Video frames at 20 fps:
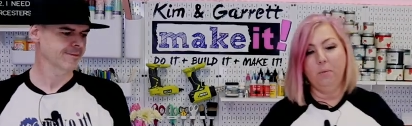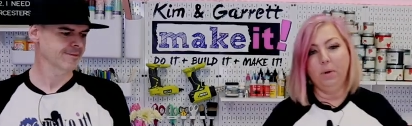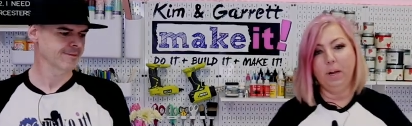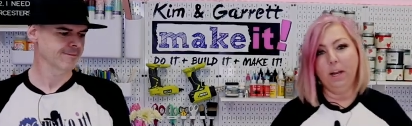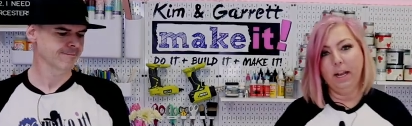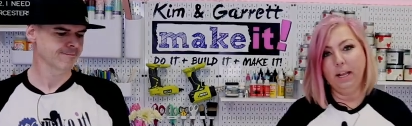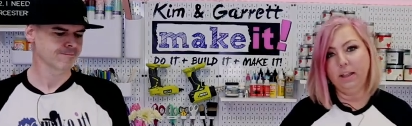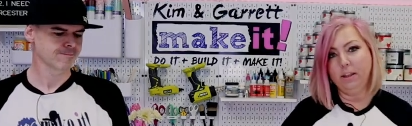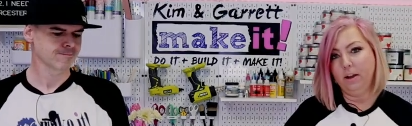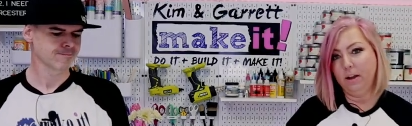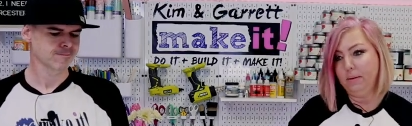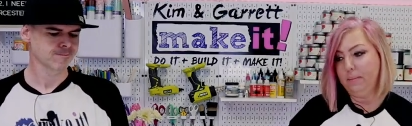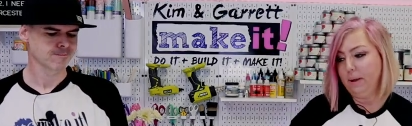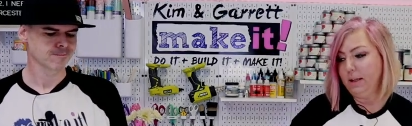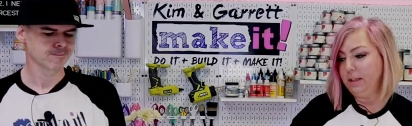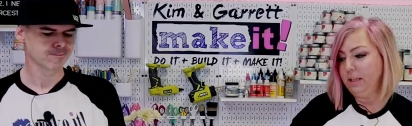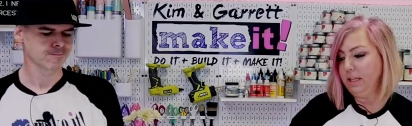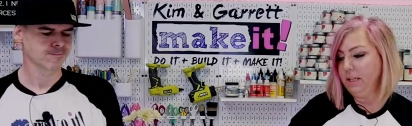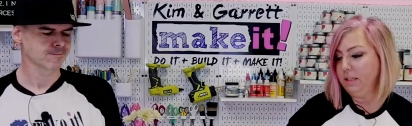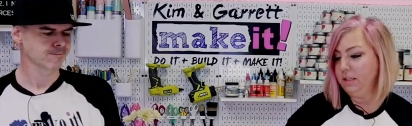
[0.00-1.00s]
Speaker 1: what I thought
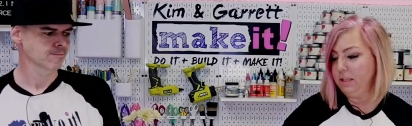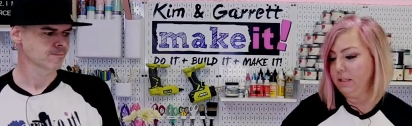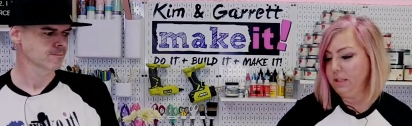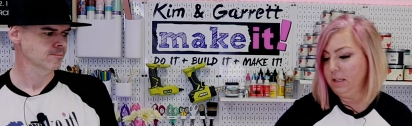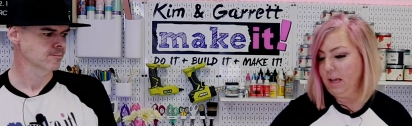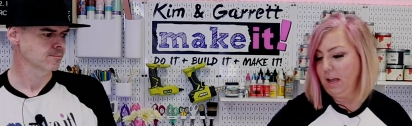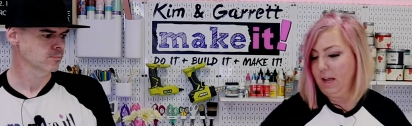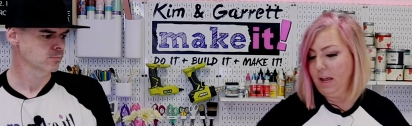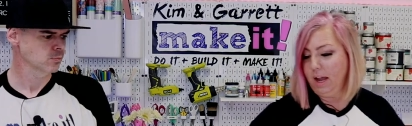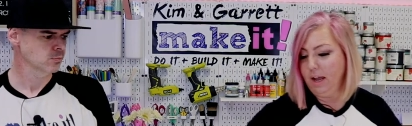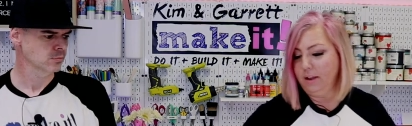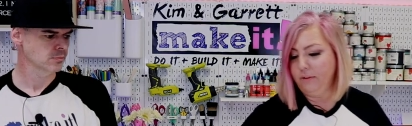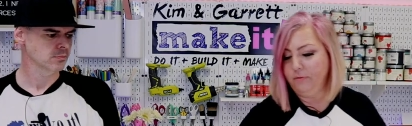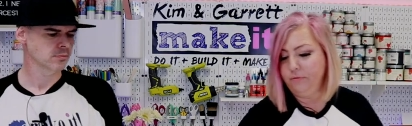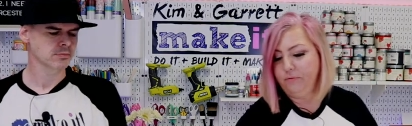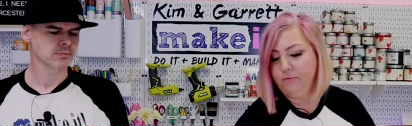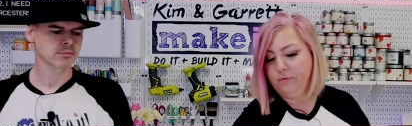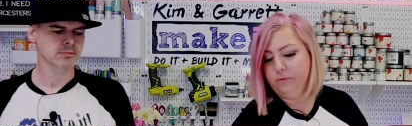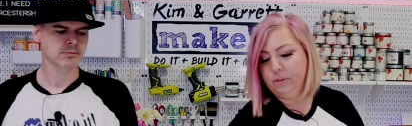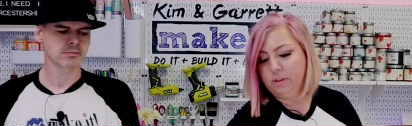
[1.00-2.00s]
about these, I
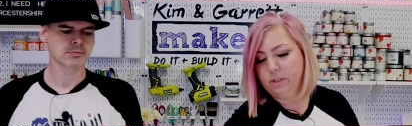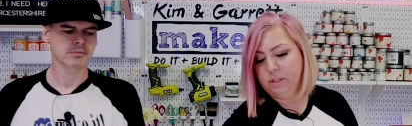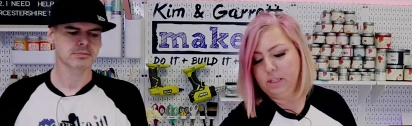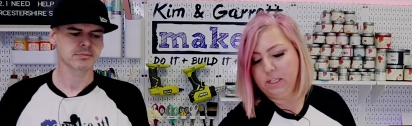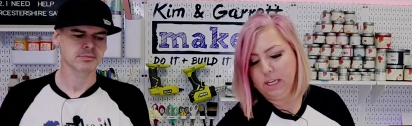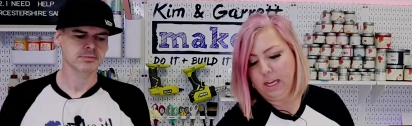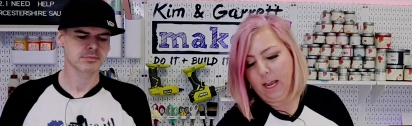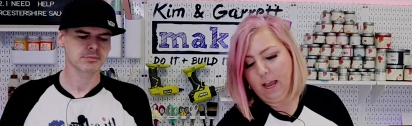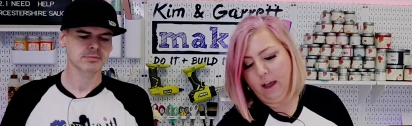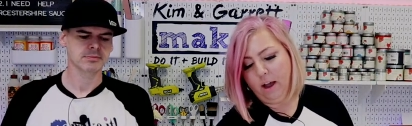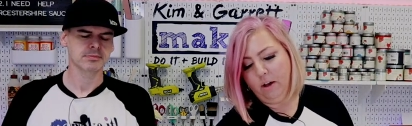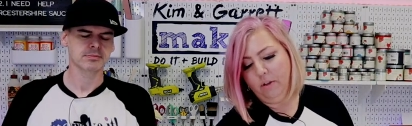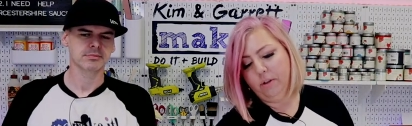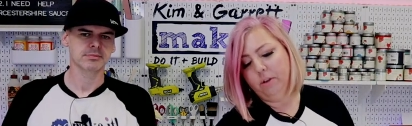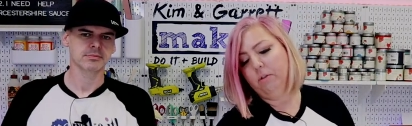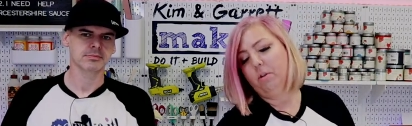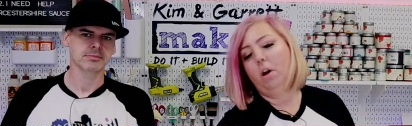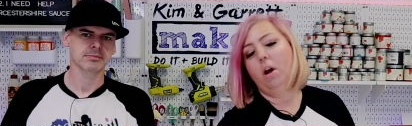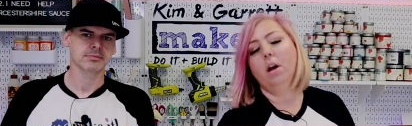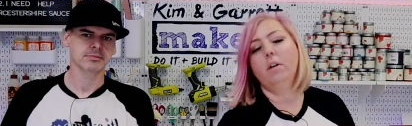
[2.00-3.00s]
see how
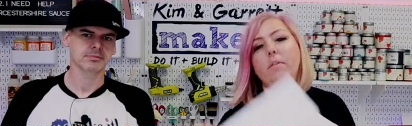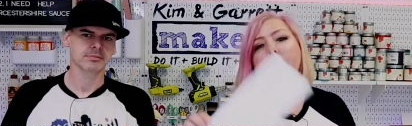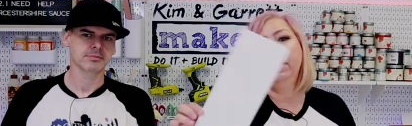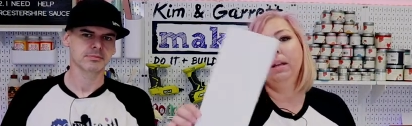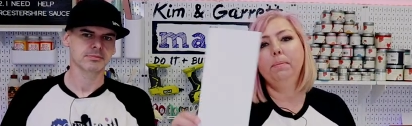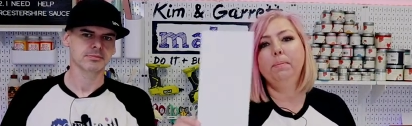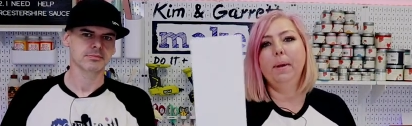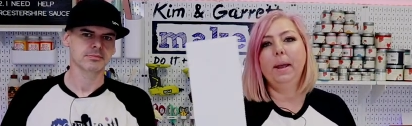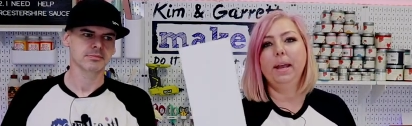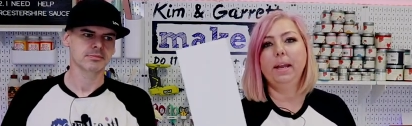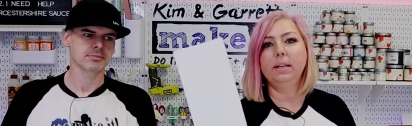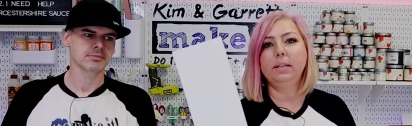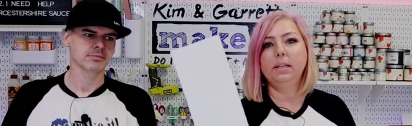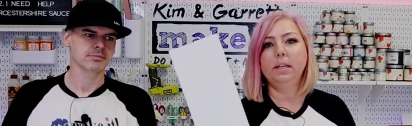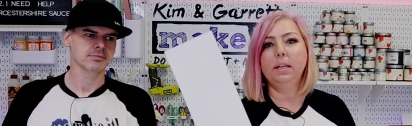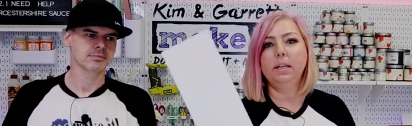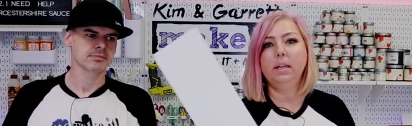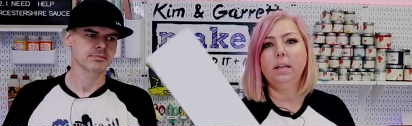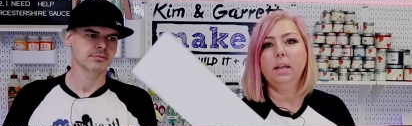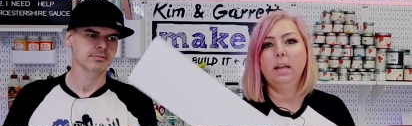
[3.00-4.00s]
they're already
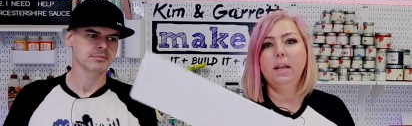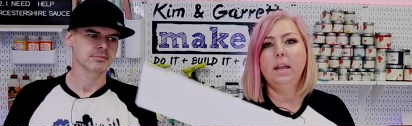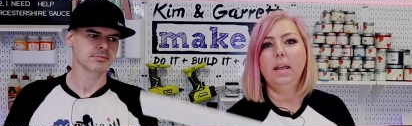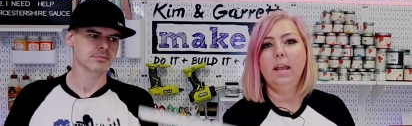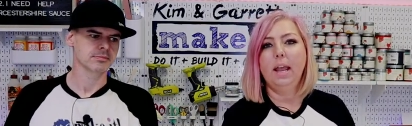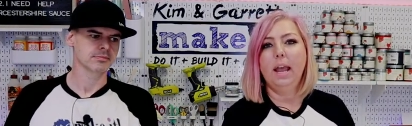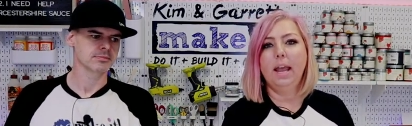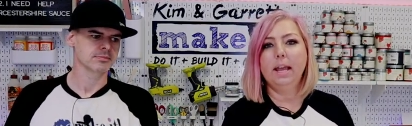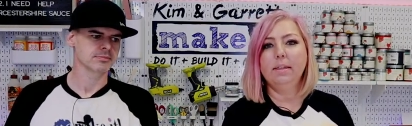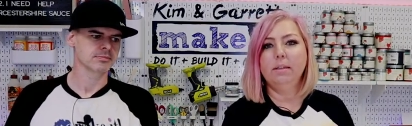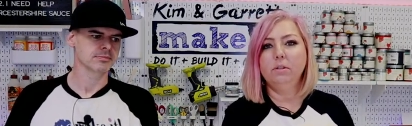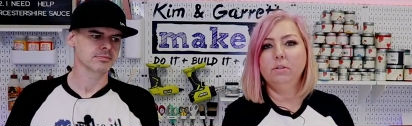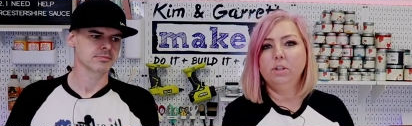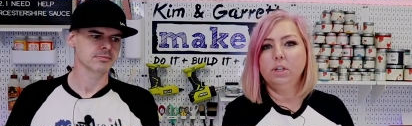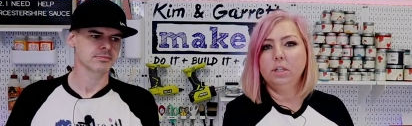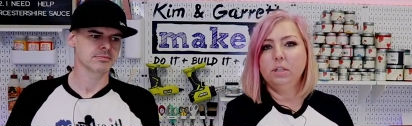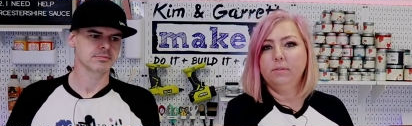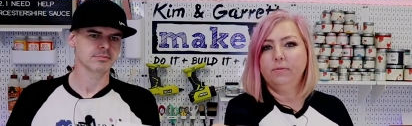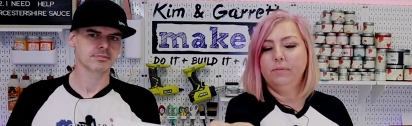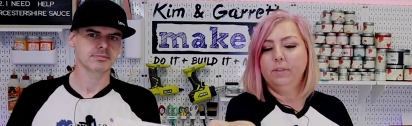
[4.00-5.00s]
painted and they're
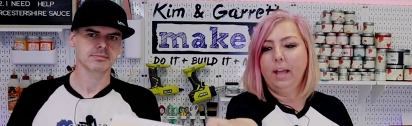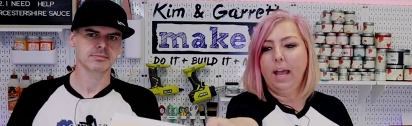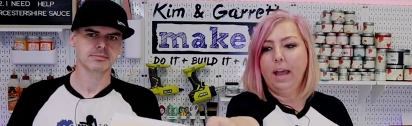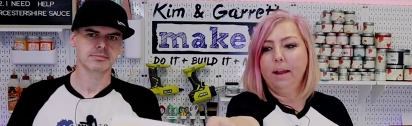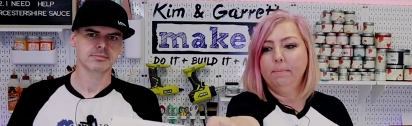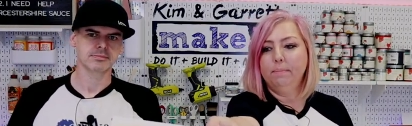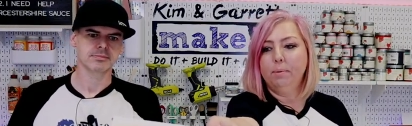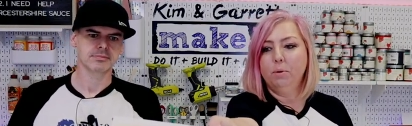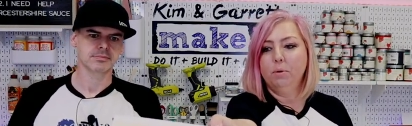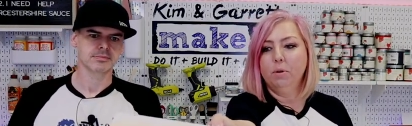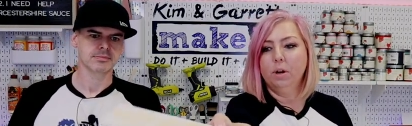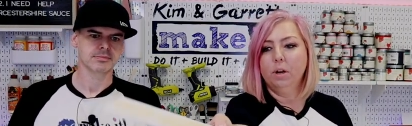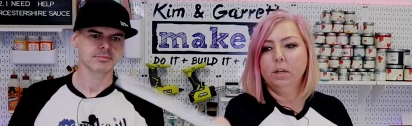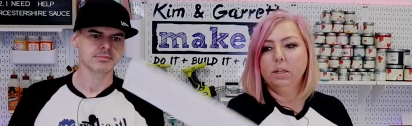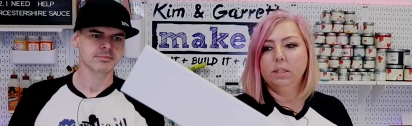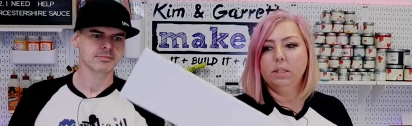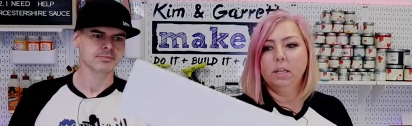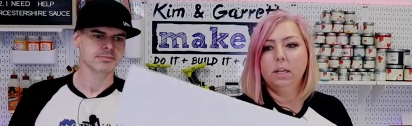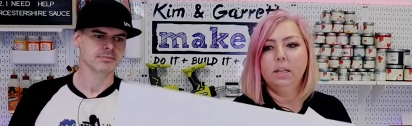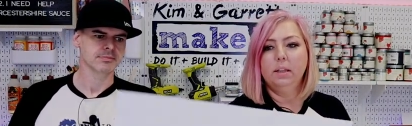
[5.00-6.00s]
just flat
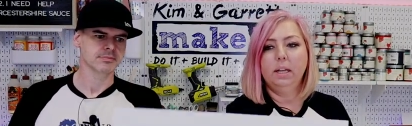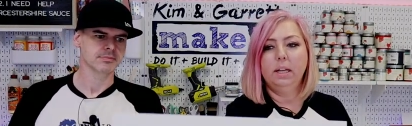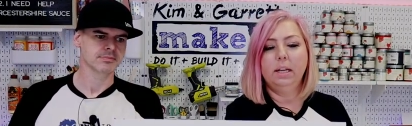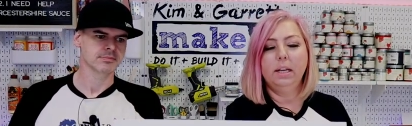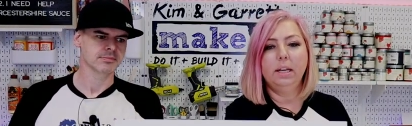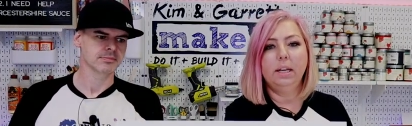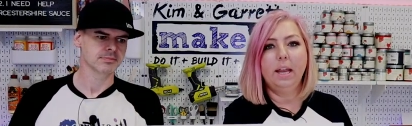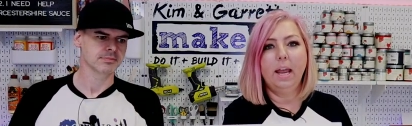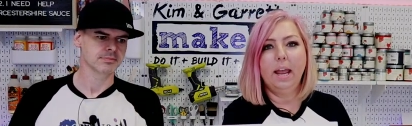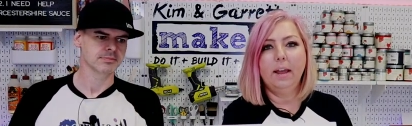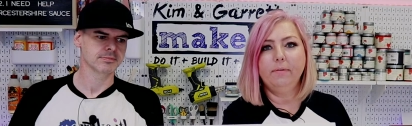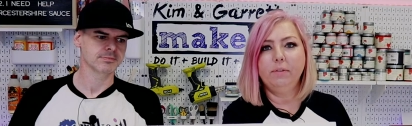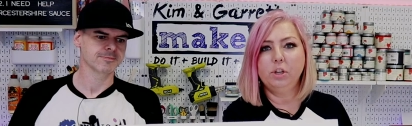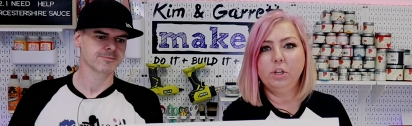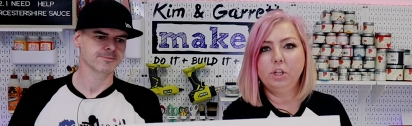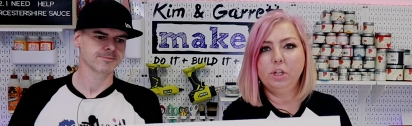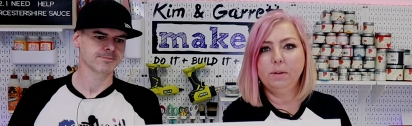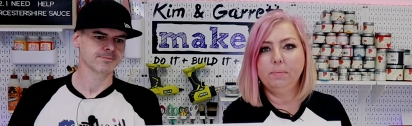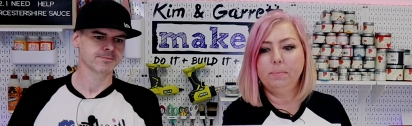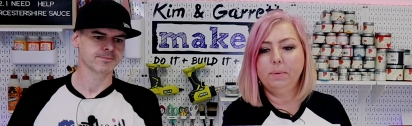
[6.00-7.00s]
boards. They didn't have the
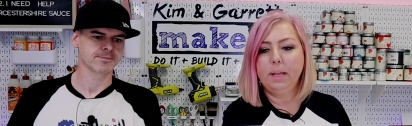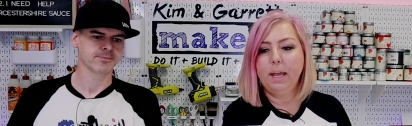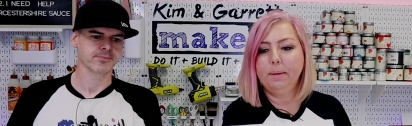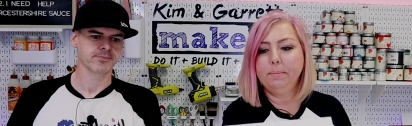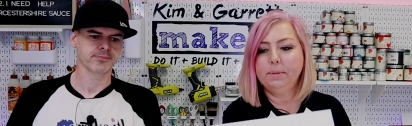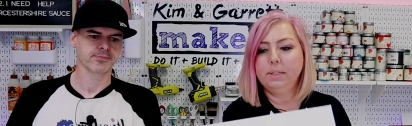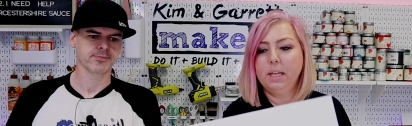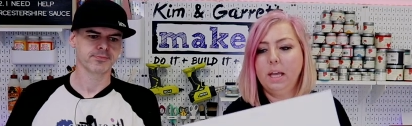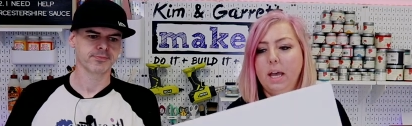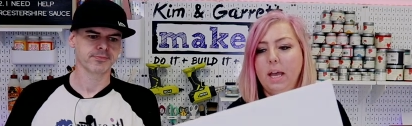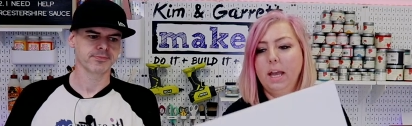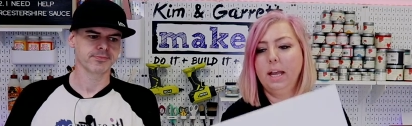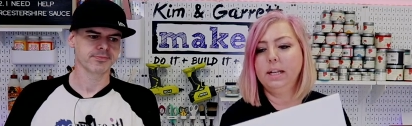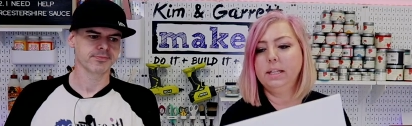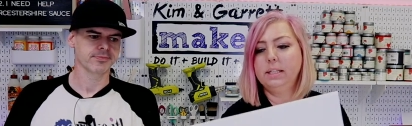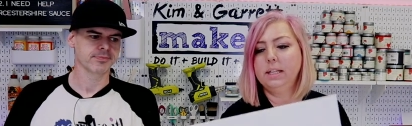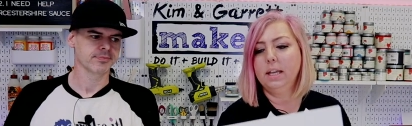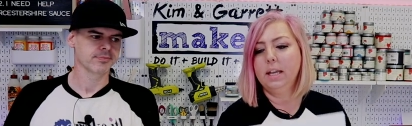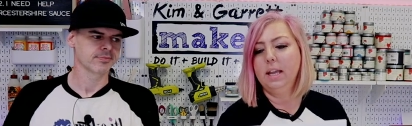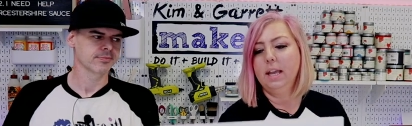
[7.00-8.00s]
shiplap
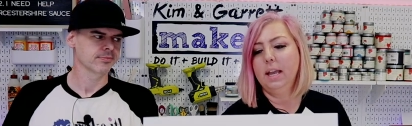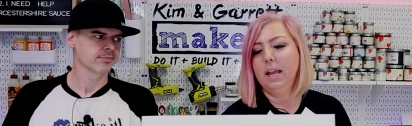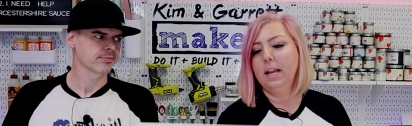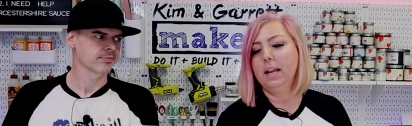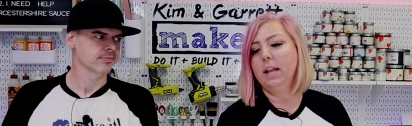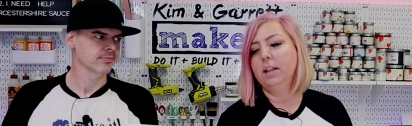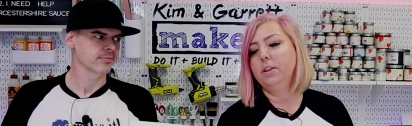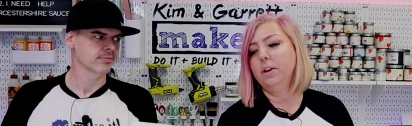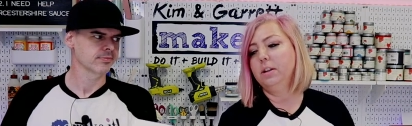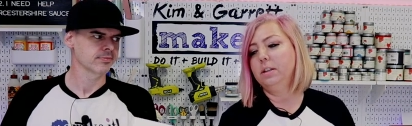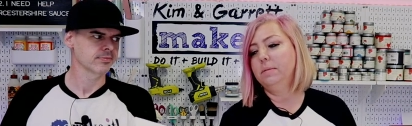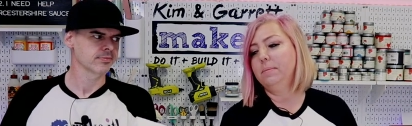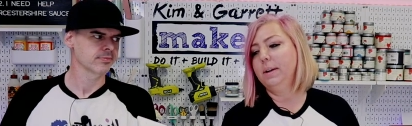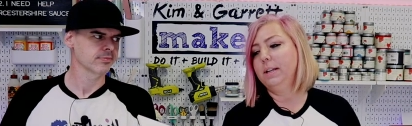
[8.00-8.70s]
sides. And I thought to